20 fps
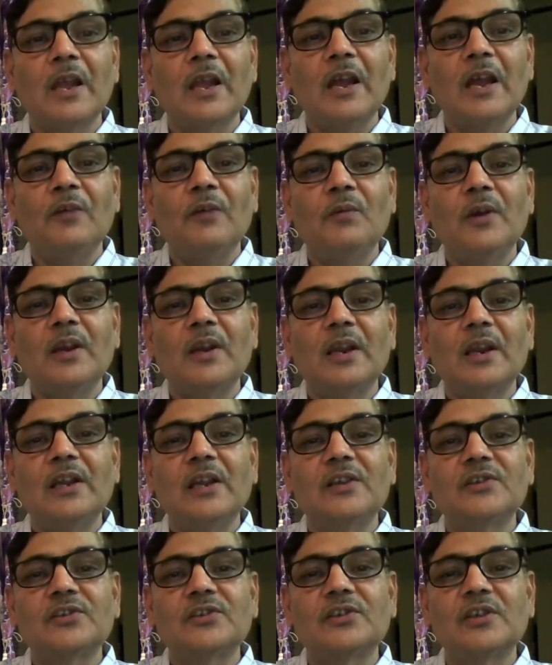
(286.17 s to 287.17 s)

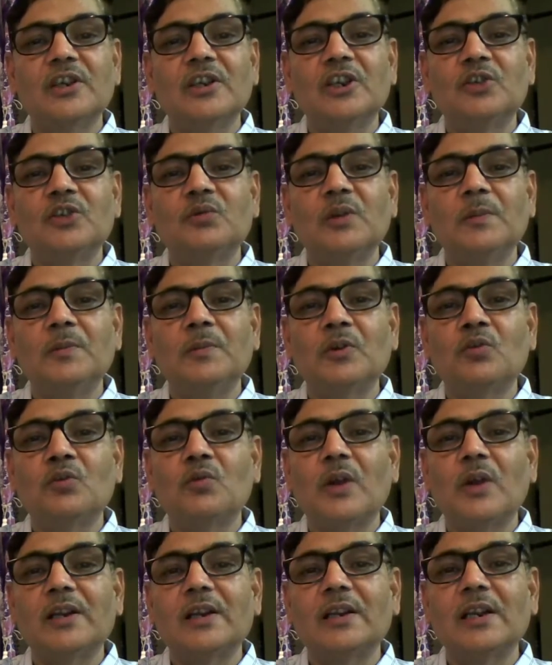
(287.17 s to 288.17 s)
whereas it will be
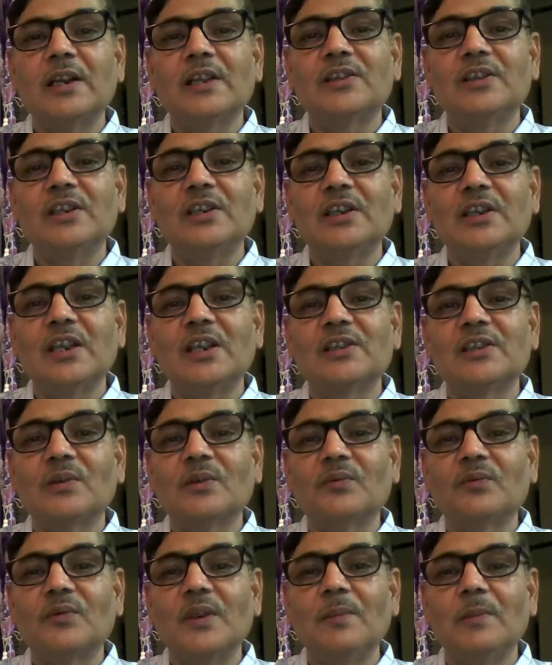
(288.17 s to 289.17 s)
quite less in case of
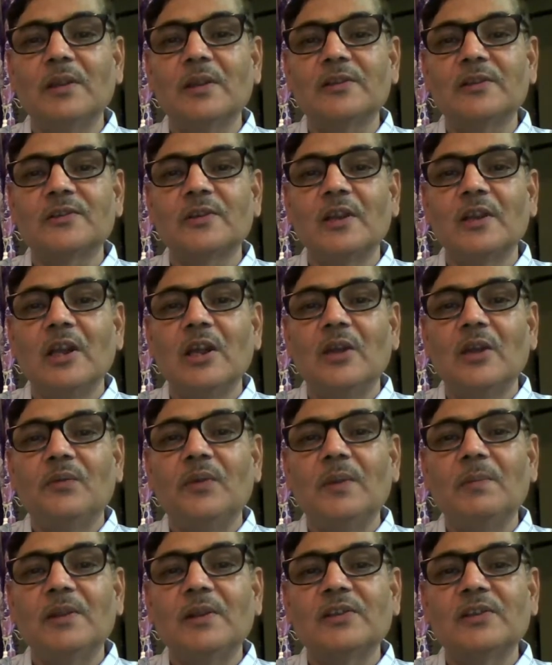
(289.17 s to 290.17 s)
females.
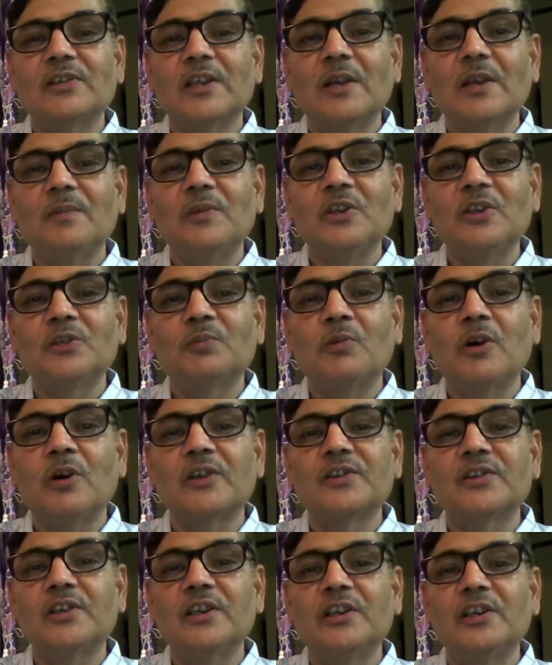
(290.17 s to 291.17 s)
Females have
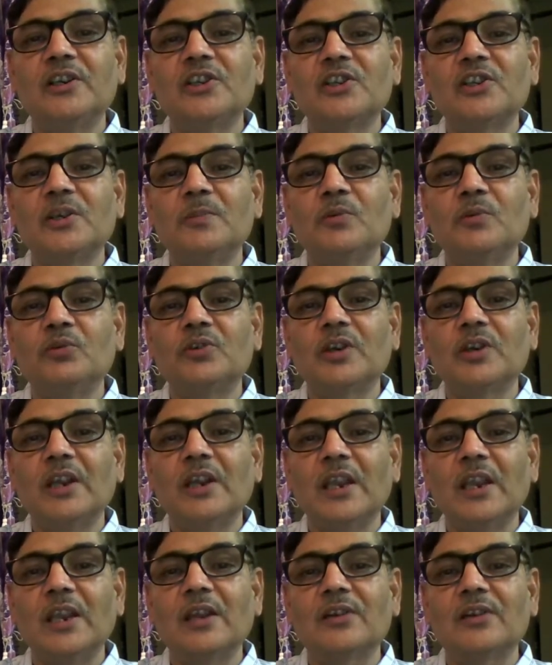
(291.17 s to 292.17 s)
sparsely distributed
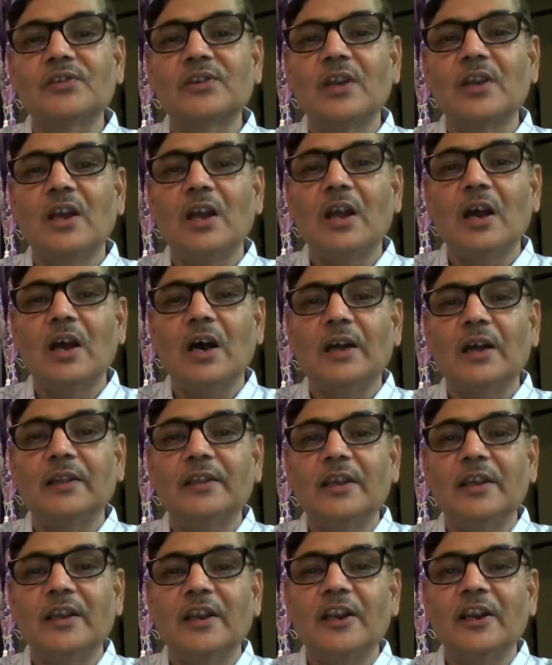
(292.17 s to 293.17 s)
hairs on
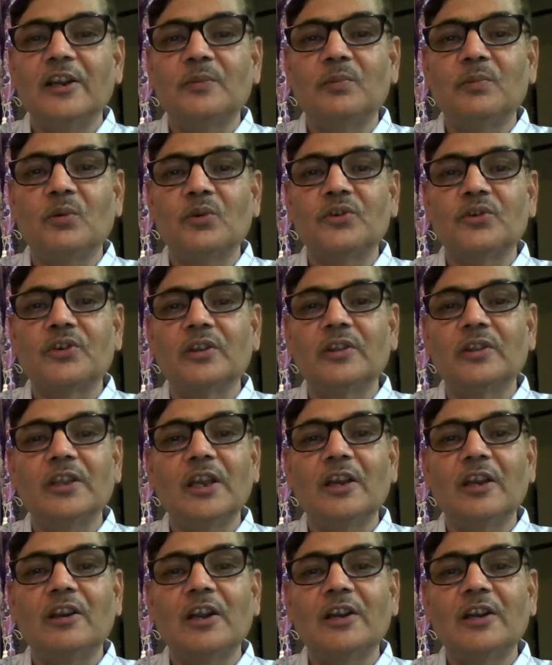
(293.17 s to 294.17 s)
their head portion. They are
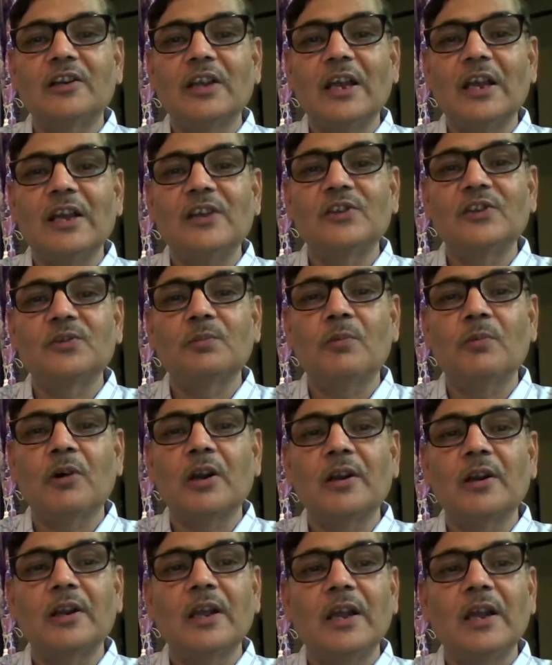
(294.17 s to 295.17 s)
not as
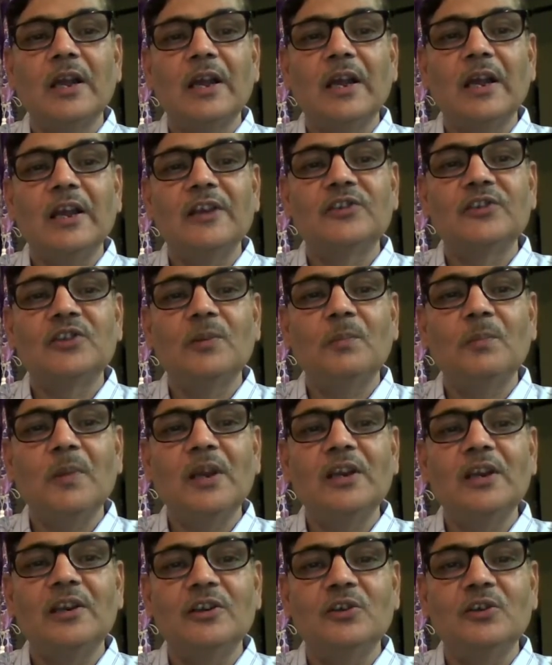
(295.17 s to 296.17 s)
bald as the male
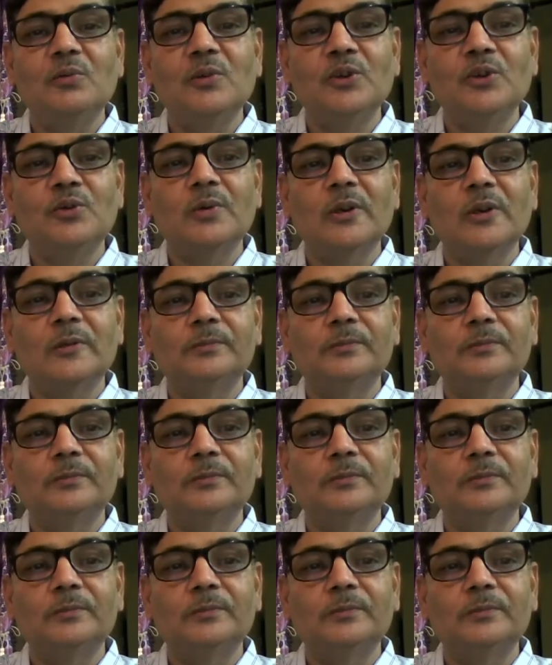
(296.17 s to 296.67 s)
individual.